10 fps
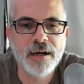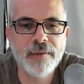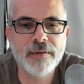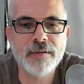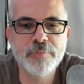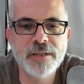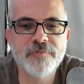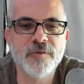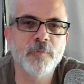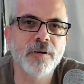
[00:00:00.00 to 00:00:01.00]
and the complete
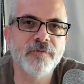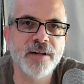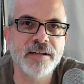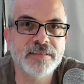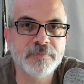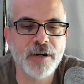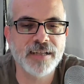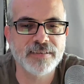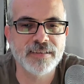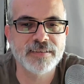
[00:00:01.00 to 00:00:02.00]
firmware flash
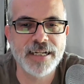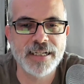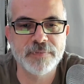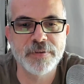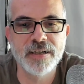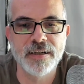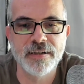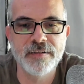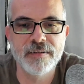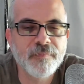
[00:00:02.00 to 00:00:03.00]
process has
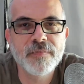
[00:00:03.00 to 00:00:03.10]
begun.